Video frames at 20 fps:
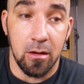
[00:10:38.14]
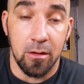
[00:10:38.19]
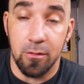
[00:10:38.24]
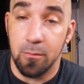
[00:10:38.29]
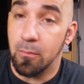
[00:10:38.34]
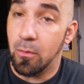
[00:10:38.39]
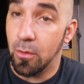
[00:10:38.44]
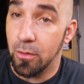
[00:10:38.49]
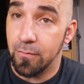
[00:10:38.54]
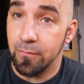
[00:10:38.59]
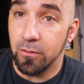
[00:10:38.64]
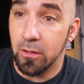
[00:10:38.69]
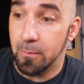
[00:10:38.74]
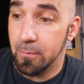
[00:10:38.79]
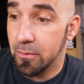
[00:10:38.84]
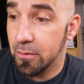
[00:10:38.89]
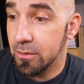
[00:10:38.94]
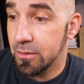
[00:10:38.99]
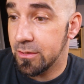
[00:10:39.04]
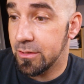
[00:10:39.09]
They're both
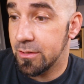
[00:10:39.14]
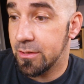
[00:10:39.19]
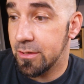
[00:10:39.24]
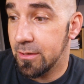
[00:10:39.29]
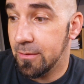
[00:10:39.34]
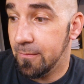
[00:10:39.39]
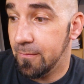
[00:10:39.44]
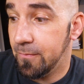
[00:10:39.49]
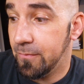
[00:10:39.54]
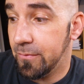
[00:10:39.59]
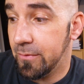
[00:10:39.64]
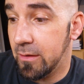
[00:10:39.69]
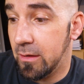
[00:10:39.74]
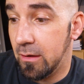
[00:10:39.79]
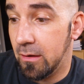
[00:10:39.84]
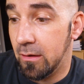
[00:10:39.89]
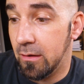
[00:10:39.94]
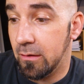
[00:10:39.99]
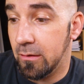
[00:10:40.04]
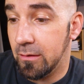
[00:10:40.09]
flippers,
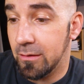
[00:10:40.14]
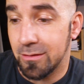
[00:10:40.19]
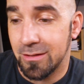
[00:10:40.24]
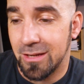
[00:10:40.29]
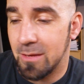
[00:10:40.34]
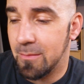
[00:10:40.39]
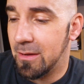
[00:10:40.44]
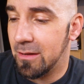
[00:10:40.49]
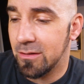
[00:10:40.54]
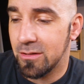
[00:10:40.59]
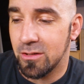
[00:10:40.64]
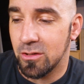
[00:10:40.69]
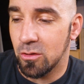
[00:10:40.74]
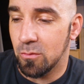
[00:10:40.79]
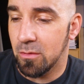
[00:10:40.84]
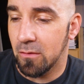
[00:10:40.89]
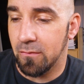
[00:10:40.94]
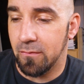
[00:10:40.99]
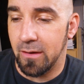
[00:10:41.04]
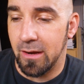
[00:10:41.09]
and they just came out
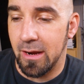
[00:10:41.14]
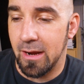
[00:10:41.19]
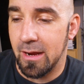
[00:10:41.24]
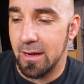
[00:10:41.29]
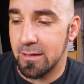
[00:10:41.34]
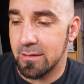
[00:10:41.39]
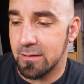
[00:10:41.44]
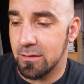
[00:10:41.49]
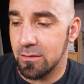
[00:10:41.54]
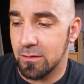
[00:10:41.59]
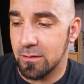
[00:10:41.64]
super fast,